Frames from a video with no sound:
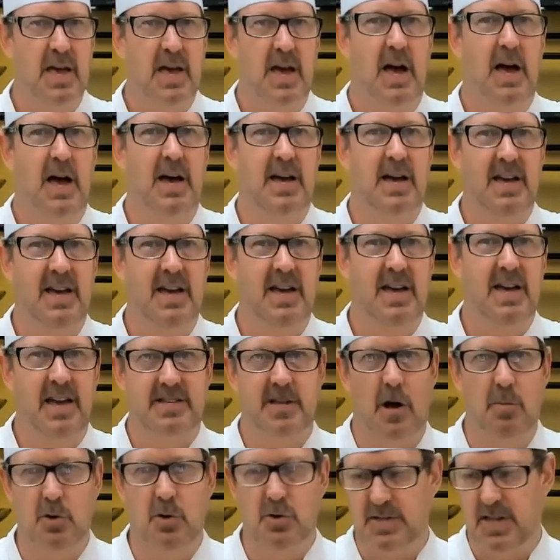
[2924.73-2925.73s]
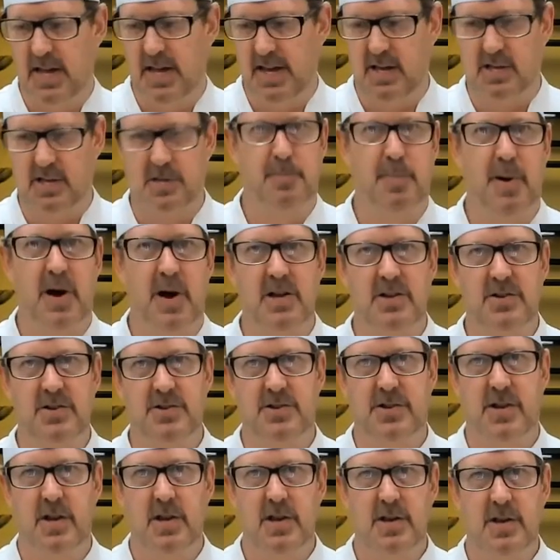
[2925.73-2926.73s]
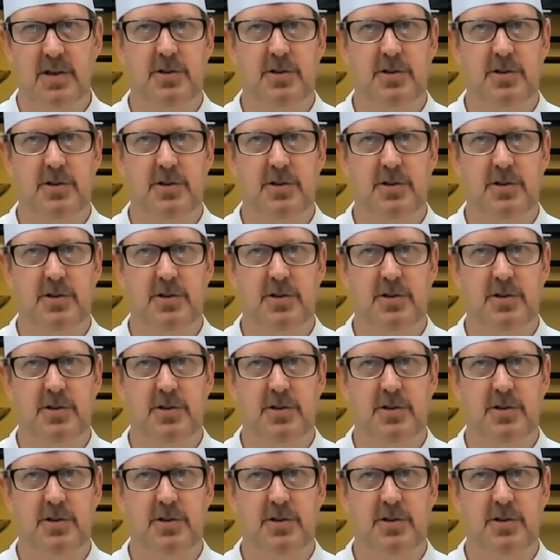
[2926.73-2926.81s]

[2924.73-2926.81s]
It's almost like a sponge,